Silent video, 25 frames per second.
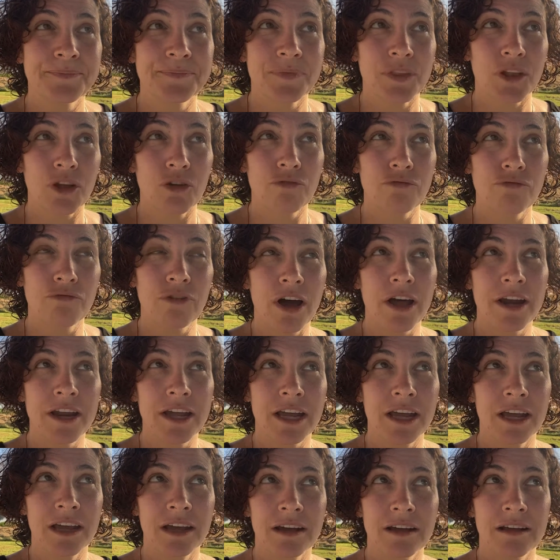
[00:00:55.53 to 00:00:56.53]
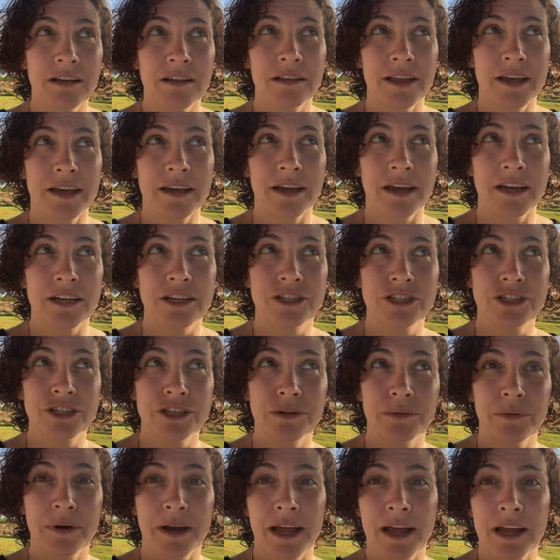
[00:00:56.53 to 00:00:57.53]
running like I
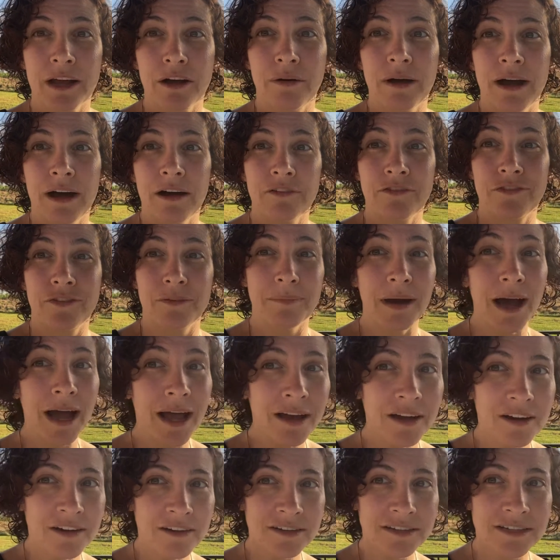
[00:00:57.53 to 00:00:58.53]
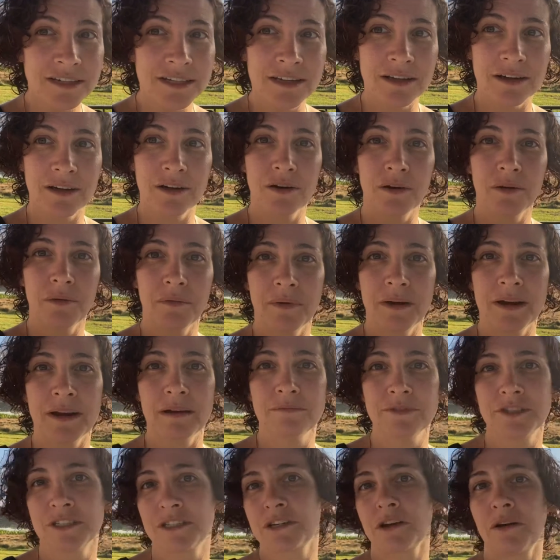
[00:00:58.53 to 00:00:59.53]
do when I go out for miles when
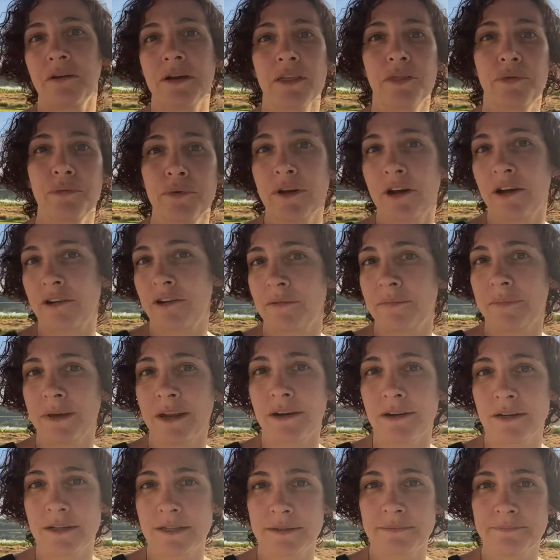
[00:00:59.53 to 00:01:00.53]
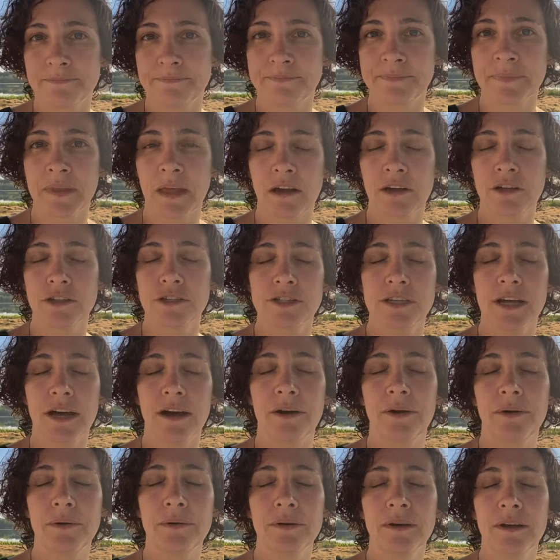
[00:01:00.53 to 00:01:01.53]
I'm just going 300 meters.
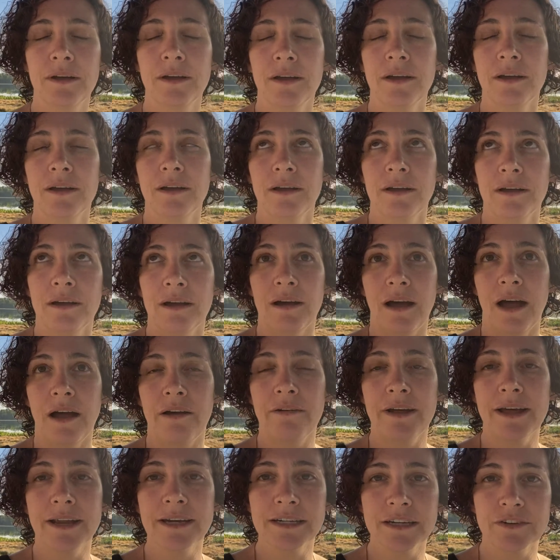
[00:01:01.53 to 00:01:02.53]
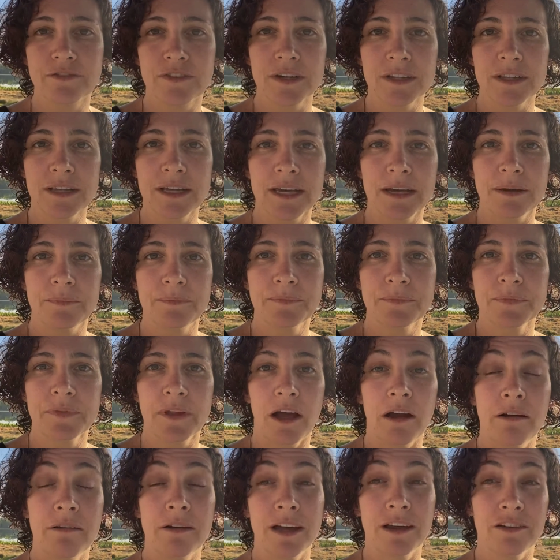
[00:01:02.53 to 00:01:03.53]
So I ran differently,
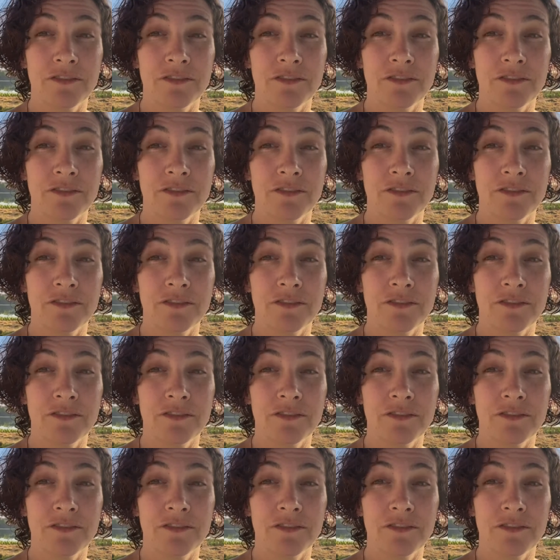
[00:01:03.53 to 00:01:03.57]
I ran